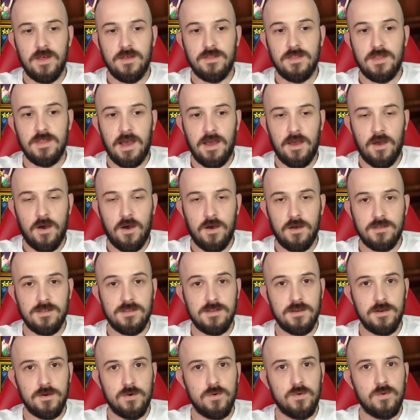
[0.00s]
they are
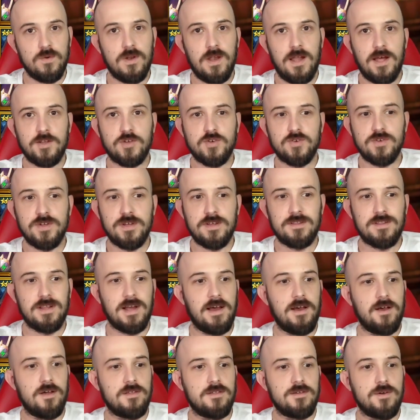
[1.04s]
still legendaries, they
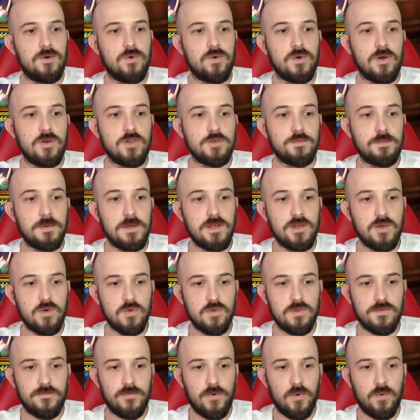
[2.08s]
are still going to be
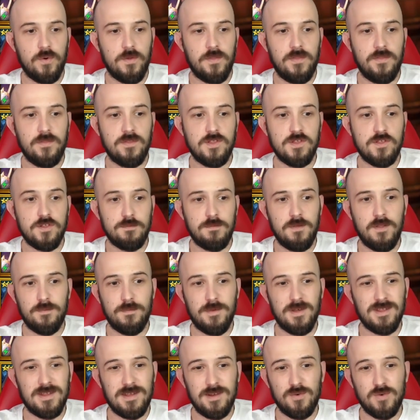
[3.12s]
useful, and some of them
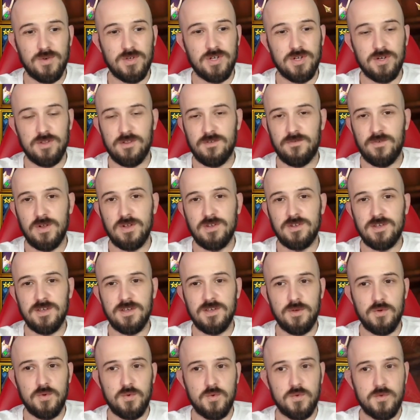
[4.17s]
are still just fun to
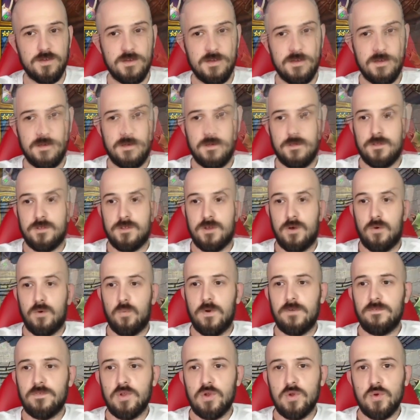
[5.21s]
use. So
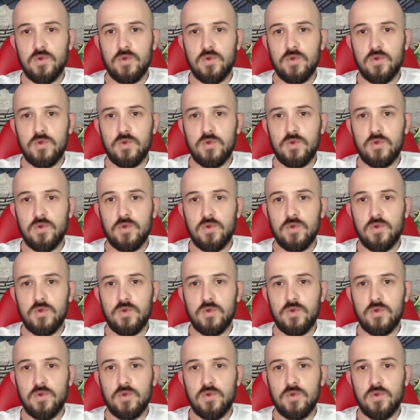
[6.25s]
with the new